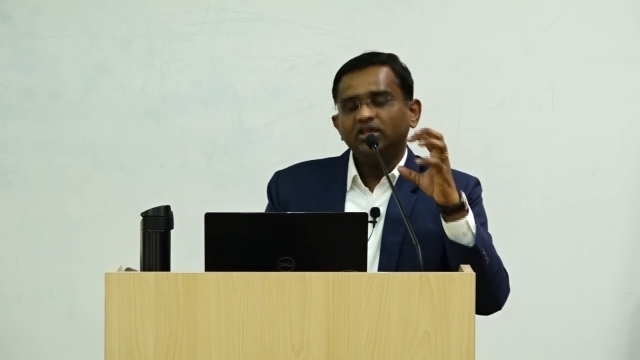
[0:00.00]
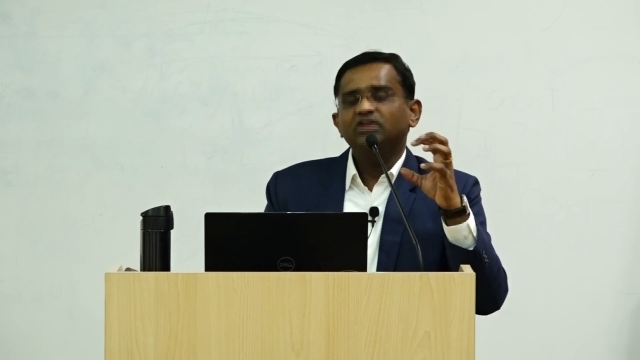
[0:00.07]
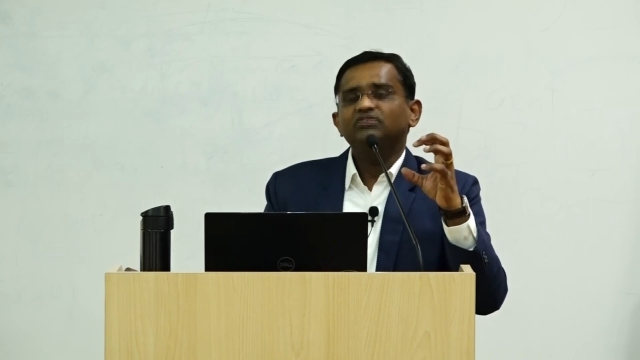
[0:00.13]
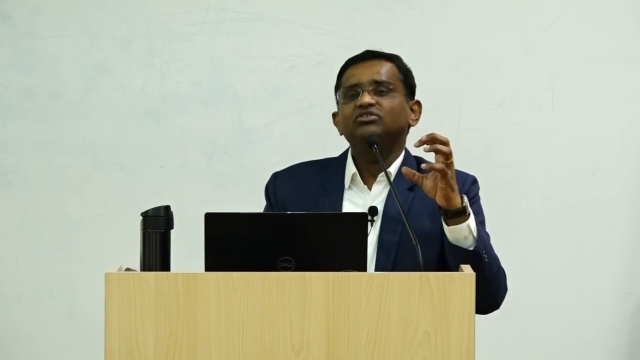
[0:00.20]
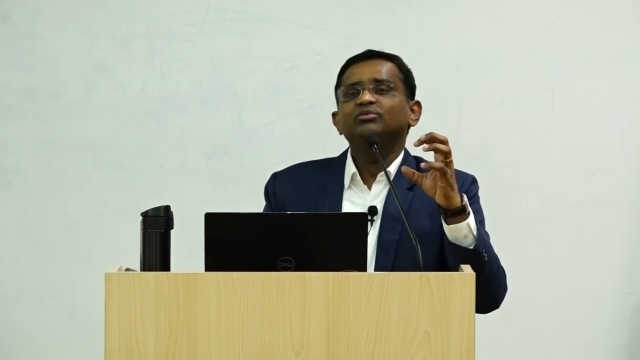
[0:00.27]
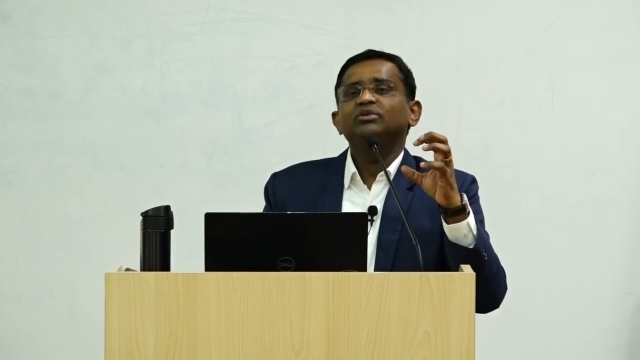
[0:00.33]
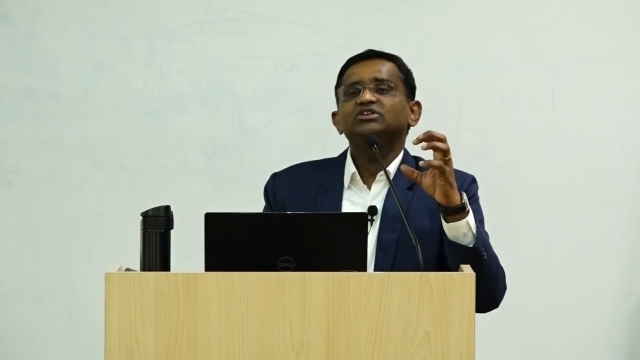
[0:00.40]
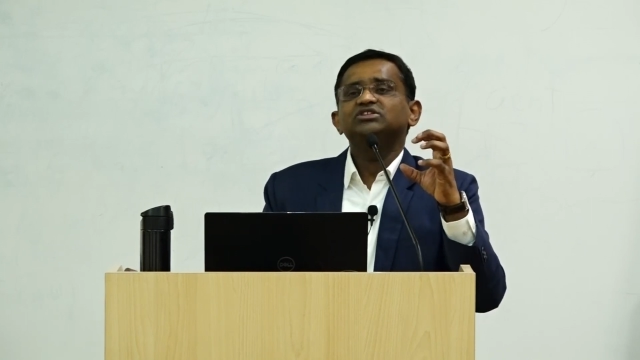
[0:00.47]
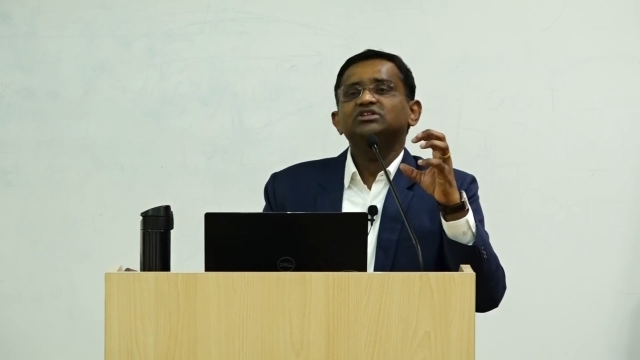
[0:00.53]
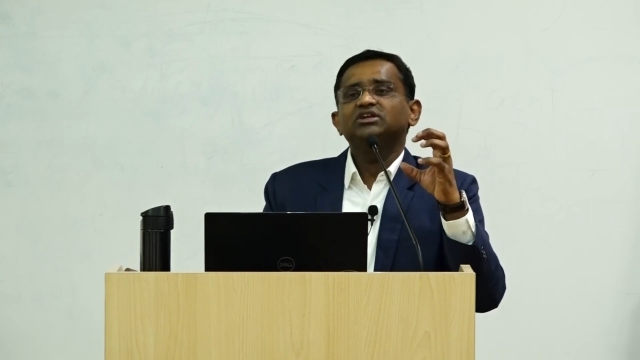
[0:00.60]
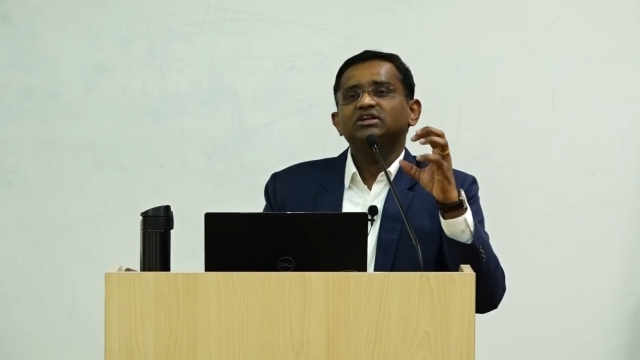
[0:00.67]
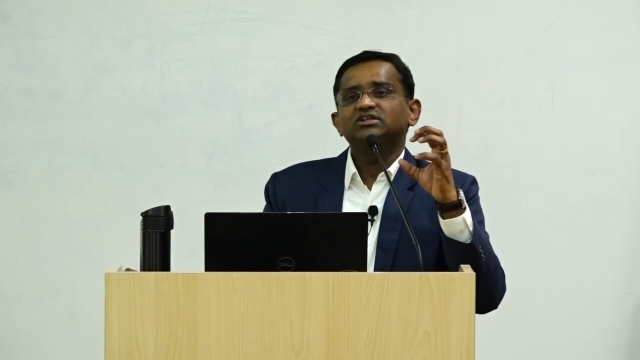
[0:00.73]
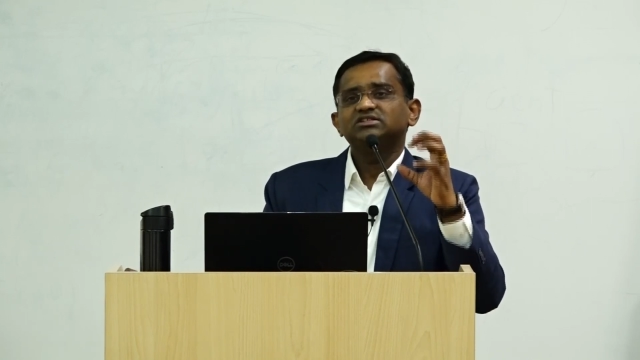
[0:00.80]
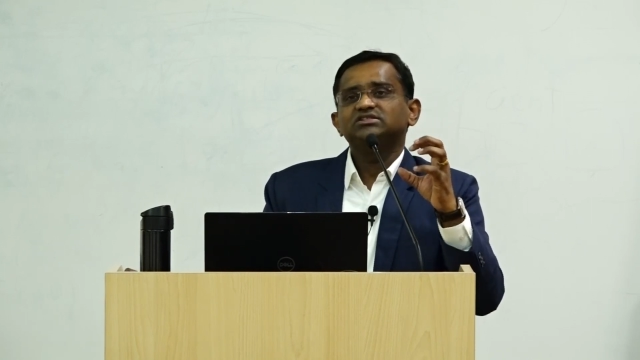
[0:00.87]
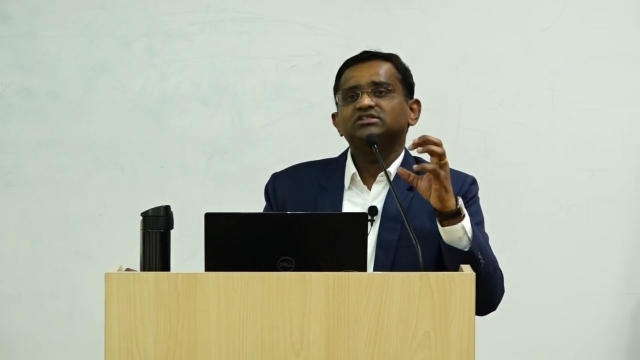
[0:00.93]
information
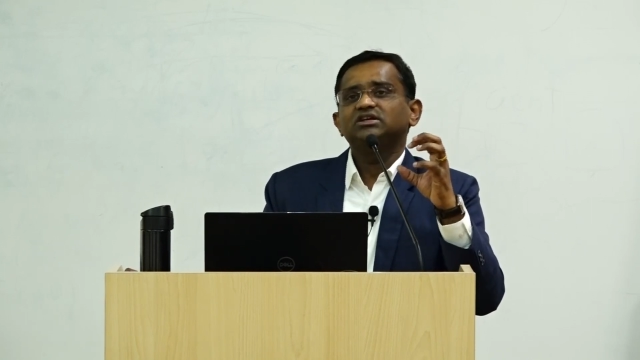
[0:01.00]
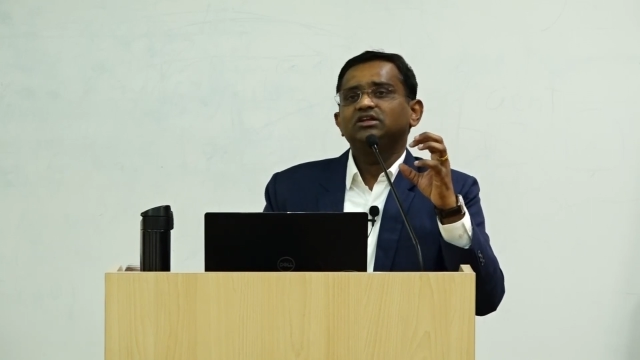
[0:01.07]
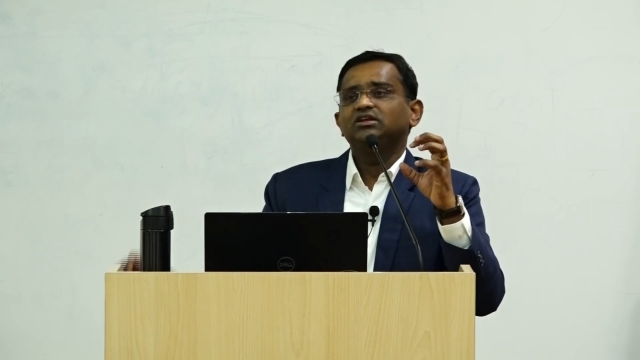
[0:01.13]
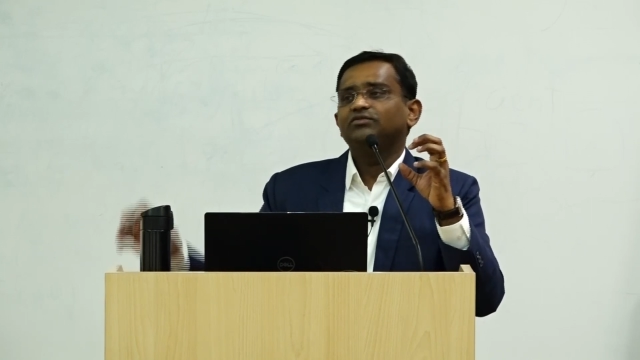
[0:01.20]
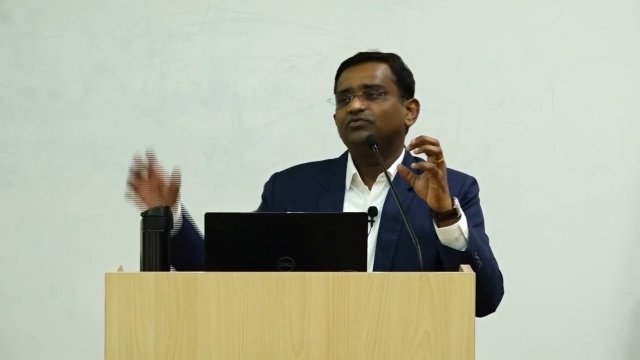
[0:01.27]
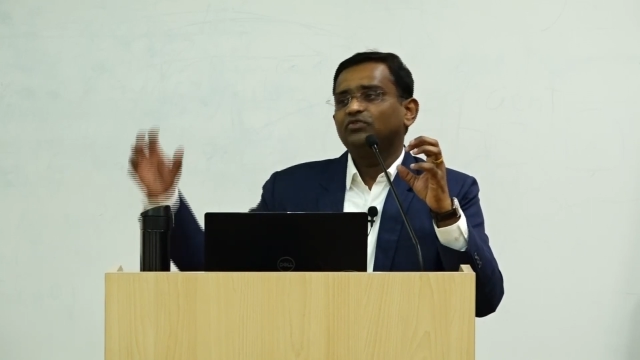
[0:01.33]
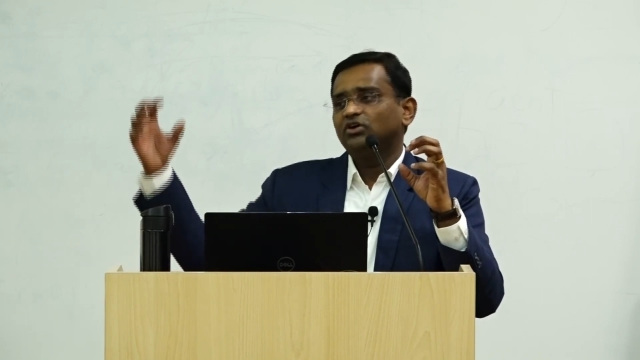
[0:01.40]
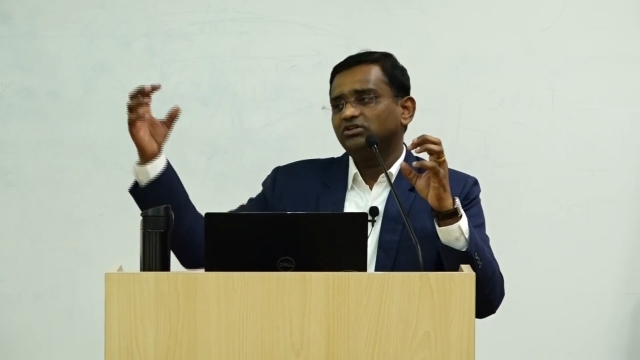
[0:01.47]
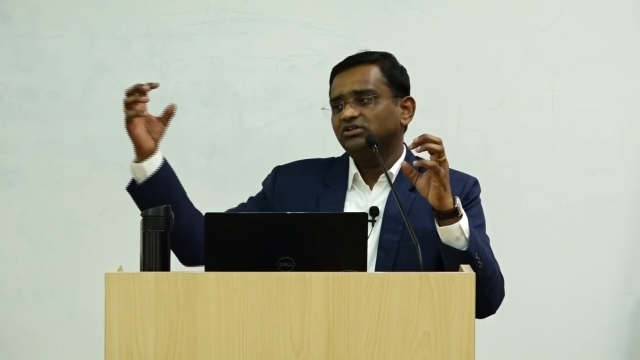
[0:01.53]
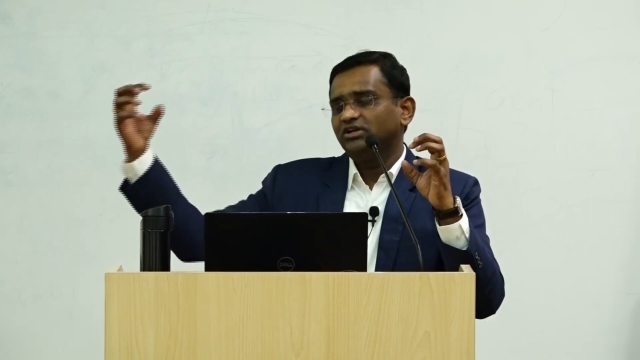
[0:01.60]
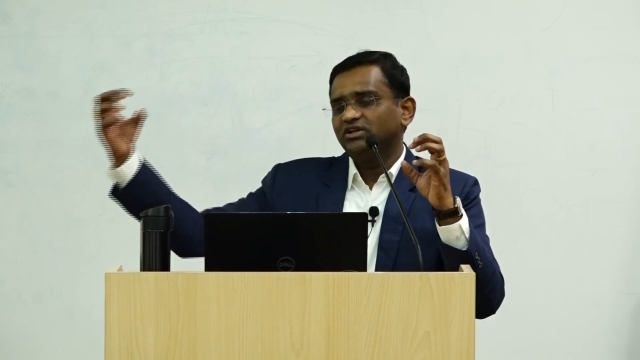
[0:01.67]
necessary for the